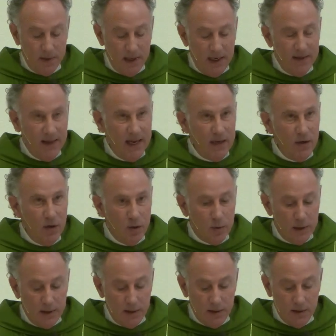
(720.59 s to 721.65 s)
and they knew
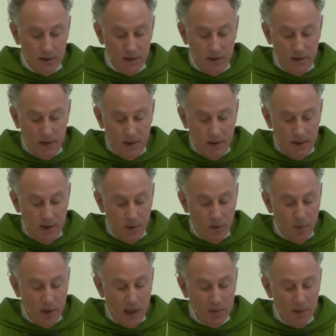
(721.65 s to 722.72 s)
it. They were
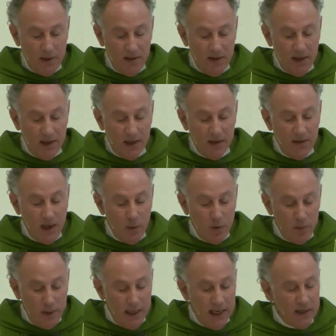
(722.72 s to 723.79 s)
probably thinking they would
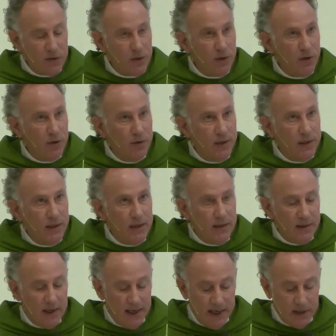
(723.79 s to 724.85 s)
be executed in
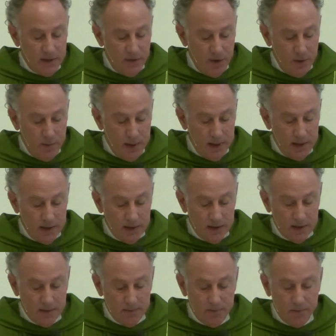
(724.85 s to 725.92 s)
the next few
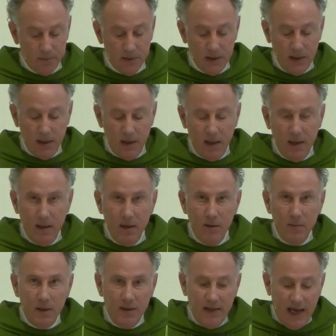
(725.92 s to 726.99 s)
minutes.
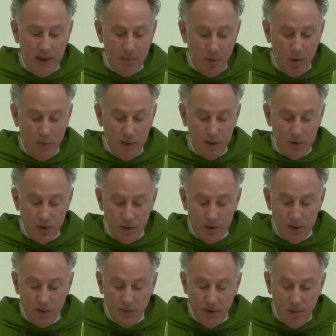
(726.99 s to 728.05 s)
But at that moment,
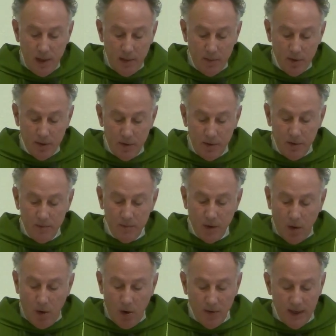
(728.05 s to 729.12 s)
Joseph remembered
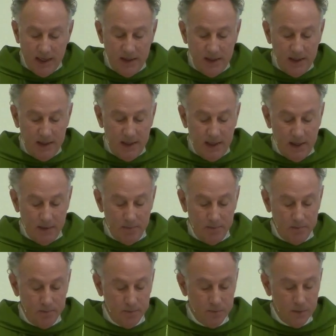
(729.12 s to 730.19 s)
all they did to him,
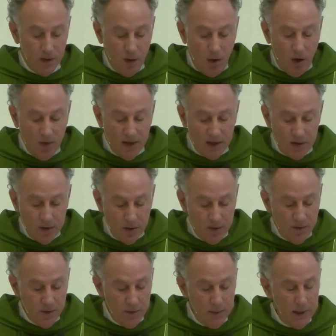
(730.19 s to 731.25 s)
all they took
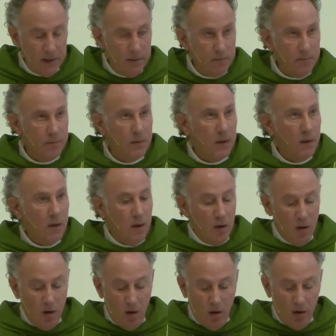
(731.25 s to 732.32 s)
from him,
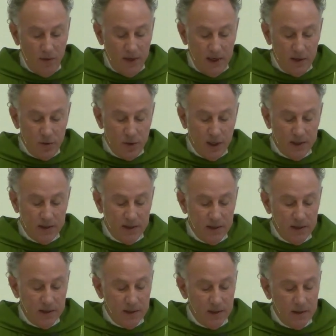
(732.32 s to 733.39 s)
all the
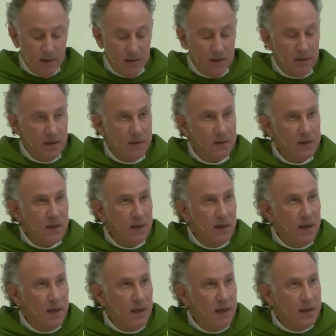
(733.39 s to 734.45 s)
injustices
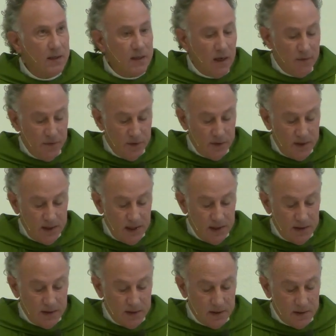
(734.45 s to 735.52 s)
he suffered
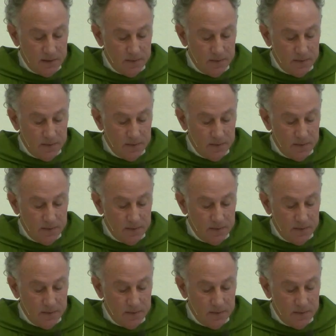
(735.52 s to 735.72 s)
since